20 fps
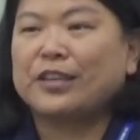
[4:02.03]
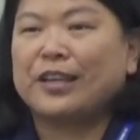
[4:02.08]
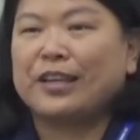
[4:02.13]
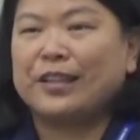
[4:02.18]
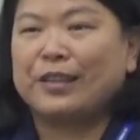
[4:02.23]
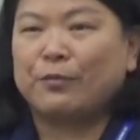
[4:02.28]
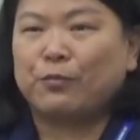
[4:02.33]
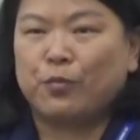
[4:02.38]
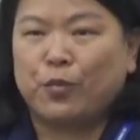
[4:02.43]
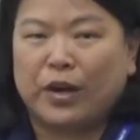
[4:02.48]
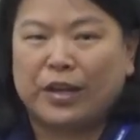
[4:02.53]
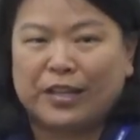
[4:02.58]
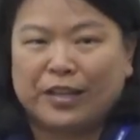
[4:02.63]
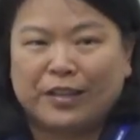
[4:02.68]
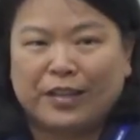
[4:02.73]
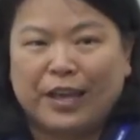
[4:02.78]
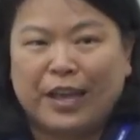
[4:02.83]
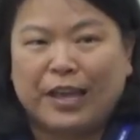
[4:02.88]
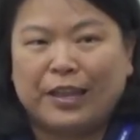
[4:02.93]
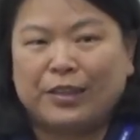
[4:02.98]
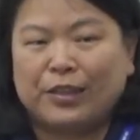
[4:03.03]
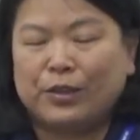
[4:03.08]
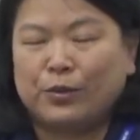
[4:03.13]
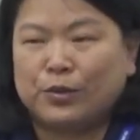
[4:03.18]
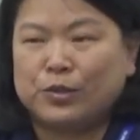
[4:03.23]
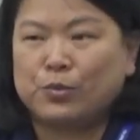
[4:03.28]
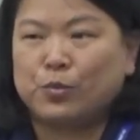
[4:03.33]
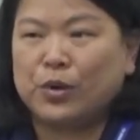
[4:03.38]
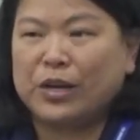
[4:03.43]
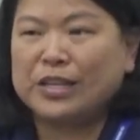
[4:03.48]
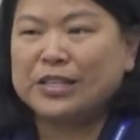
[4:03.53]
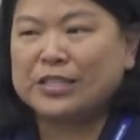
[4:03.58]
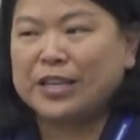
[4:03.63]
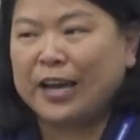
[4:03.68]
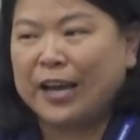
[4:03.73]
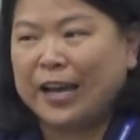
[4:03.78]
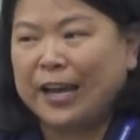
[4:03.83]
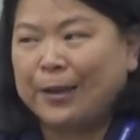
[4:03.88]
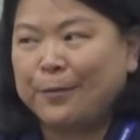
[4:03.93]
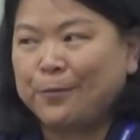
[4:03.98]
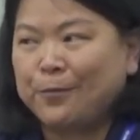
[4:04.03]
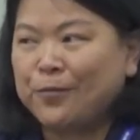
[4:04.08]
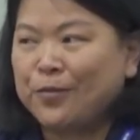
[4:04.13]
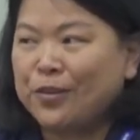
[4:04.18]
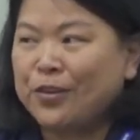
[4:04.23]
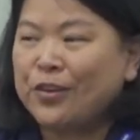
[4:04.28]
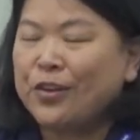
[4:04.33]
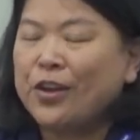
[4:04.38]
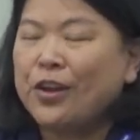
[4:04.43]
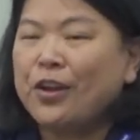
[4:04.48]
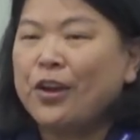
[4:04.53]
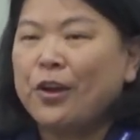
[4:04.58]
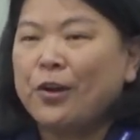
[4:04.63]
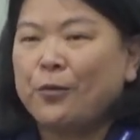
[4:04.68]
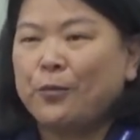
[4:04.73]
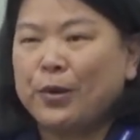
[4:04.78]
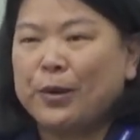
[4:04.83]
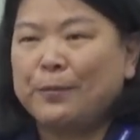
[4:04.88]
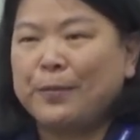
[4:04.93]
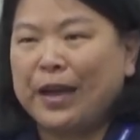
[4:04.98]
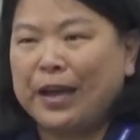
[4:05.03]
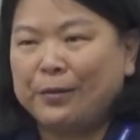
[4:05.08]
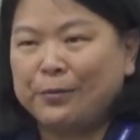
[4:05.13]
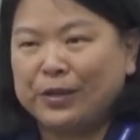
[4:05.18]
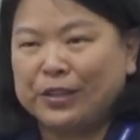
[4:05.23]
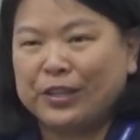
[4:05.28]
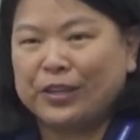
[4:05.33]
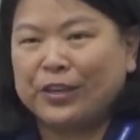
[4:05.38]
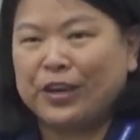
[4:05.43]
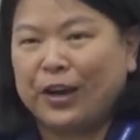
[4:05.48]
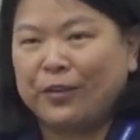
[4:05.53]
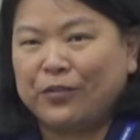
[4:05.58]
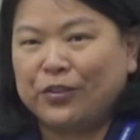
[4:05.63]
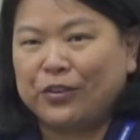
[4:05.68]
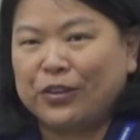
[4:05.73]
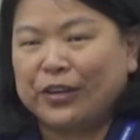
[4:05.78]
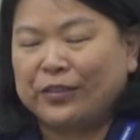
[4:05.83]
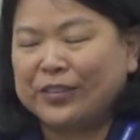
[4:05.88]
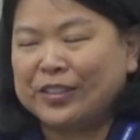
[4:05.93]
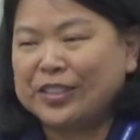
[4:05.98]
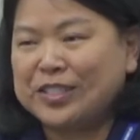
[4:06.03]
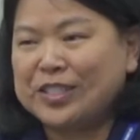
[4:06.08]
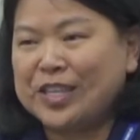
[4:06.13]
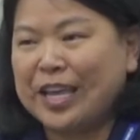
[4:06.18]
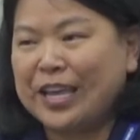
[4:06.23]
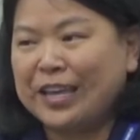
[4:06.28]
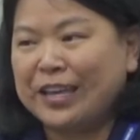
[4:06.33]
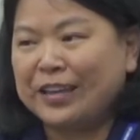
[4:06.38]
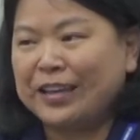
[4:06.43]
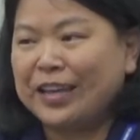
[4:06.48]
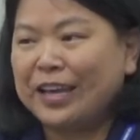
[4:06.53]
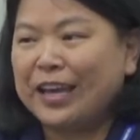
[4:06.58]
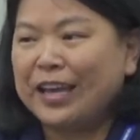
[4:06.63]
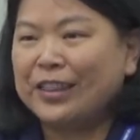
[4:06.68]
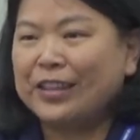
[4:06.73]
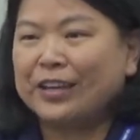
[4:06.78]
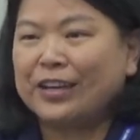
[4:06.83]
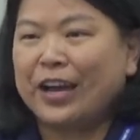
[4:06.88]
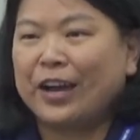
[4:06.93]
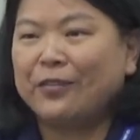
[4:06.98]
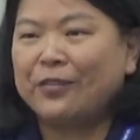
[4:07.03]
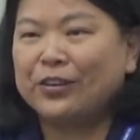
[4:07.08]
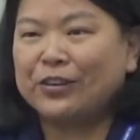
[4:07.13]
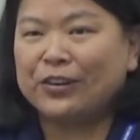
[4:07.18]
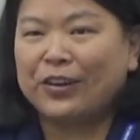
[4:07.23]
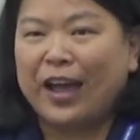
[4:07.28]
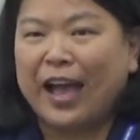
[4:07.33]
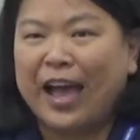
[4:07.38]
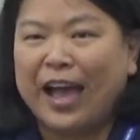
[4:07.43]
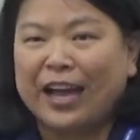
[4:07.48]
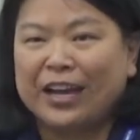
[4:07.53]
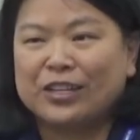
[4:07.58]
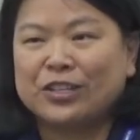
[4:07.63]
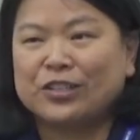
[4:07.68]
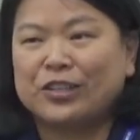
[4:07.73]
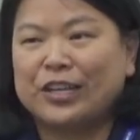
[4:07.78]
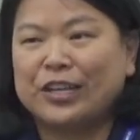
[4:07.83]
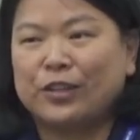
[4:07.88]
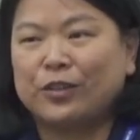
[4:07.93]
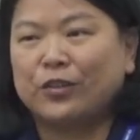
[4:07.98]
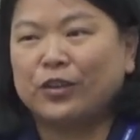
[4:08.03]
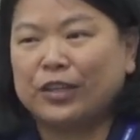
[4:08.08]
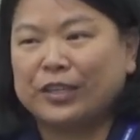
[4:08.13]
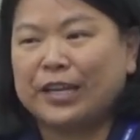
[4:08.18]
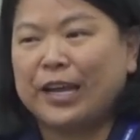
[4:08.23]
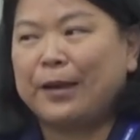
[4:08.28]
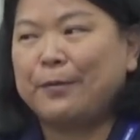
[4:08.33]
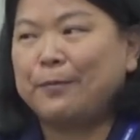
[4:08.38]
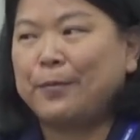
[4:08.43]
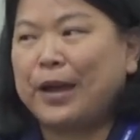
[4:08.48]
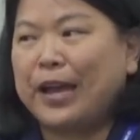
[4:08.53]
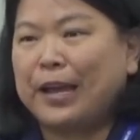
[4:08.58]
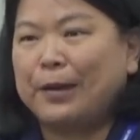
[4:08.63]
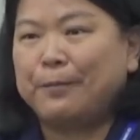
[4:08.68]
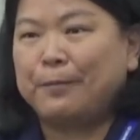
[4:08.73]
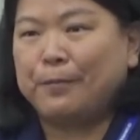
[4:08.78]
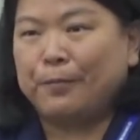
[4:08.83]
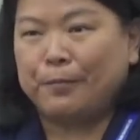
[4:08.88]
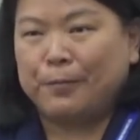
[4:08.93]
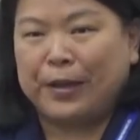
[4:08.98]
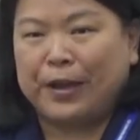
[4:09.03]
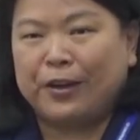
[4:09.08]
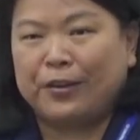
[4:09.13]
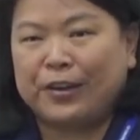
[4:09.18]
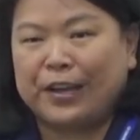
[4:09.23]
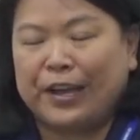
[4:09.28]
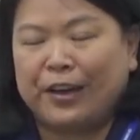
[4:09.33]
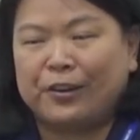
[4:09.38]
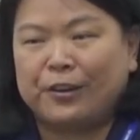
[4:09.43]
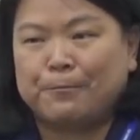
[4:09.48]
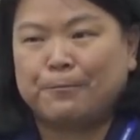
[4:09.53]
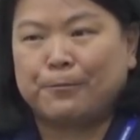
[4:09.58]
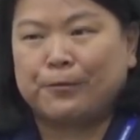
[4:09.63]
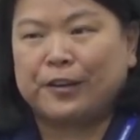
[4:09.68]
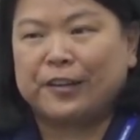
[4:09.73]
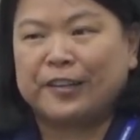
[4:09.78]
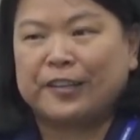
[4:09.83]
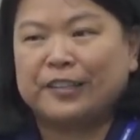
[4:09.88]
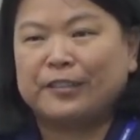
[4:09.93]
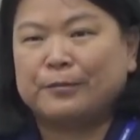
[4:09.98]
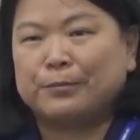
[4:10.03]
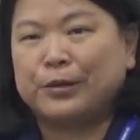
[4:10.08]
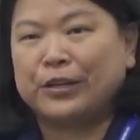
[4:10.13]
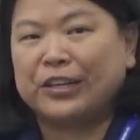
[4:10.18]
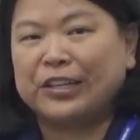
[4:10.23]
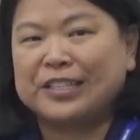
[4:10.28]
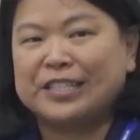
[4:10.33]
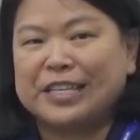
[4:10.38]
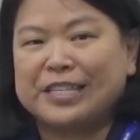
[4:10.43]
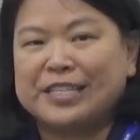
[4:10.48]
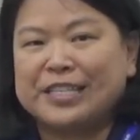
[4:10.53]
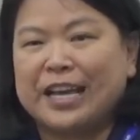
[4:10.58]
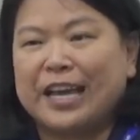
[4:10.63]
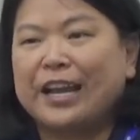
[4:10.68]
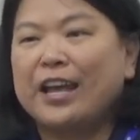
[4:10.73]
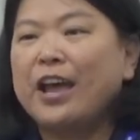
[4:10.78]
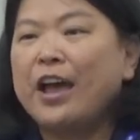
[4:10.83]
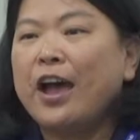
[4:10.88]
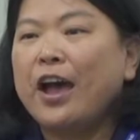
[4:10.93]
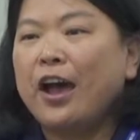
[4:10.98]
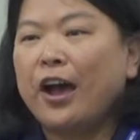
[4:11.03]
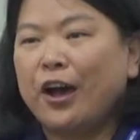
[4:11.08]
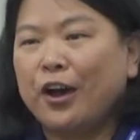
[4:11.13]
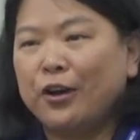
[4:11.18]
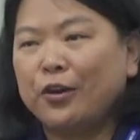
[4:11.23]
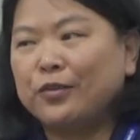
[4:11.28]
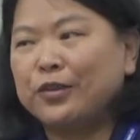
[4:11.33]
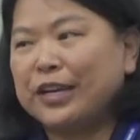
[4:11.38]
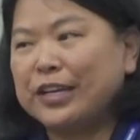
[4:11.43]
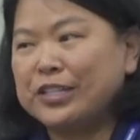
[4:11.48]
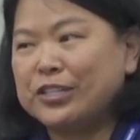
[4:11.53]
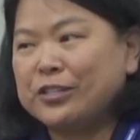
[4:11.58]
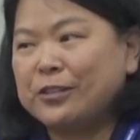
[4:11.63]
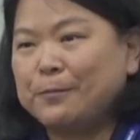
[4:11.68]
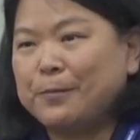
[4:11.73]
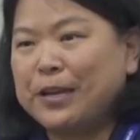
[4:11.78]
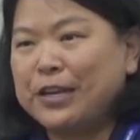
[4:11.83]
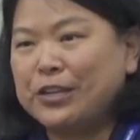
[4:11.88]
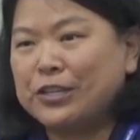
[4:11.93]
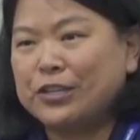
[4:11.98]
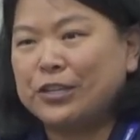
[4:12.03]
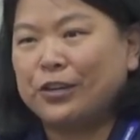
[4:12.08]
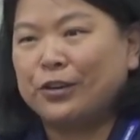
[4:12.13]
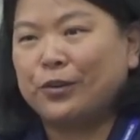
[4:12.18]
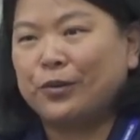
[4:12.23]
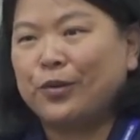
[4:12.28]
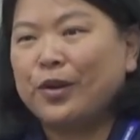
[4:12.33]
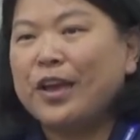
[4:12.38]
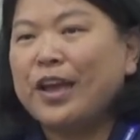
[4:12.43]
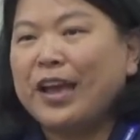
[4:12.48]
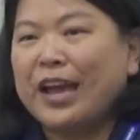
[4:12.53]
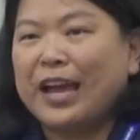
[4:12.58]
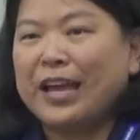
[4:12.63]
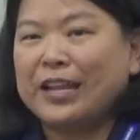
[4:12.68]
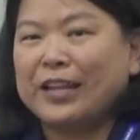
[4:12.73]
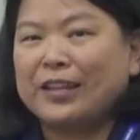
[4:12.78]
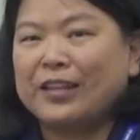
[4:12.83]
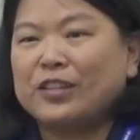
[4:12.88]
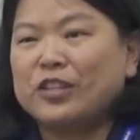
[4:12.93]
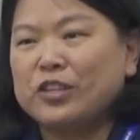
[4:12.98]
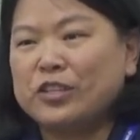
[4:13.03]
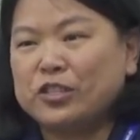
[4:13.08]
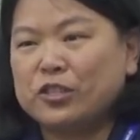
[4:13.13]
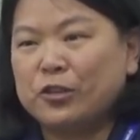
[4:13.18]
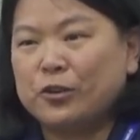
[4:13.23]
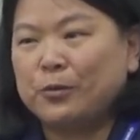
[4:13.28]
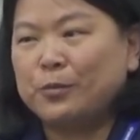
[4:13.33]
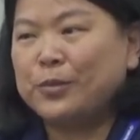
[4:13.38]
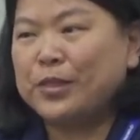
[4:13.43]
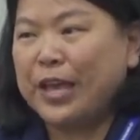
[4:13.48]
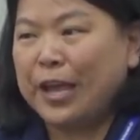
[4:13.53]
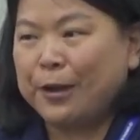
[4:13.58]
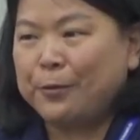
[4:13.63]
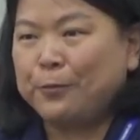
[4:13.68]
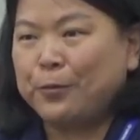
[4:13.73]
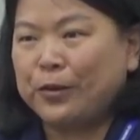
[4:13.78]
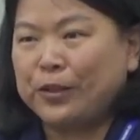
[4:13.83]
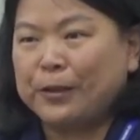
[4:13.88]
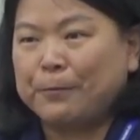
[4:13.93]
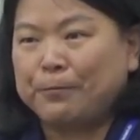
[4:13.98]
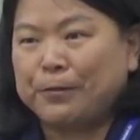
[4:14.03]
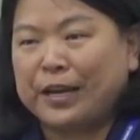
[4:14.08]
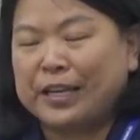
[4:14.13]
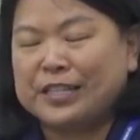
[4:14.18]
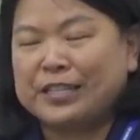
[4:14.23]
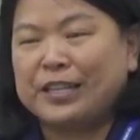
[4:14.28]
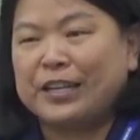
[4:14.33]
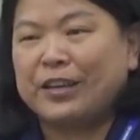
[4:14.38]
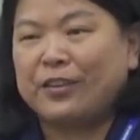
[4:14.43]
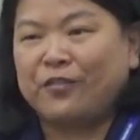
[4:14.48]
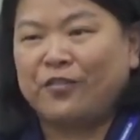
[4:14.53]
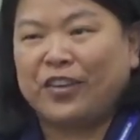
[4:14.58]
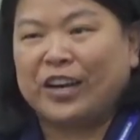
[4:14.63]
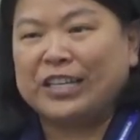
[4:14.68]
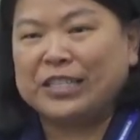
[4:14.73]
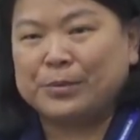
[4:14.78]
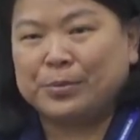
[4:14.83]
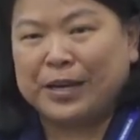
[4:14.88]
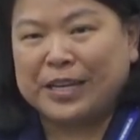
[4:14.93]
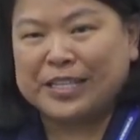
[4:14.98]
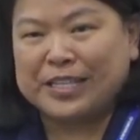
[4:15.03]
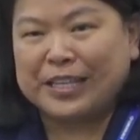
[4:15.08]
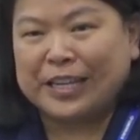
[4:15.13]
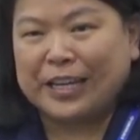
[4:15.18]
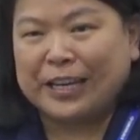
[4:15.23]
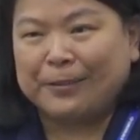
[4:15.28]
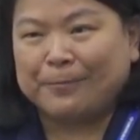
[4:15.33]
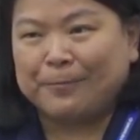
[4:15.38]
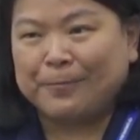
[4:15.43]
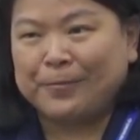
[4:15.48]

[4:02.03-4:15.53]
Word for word: And, one, and there was one time we met with the governor of the state, and the governor actually looked at my male counterparts and said, Oh, nice to meet you, and assumed they were the president and vice president.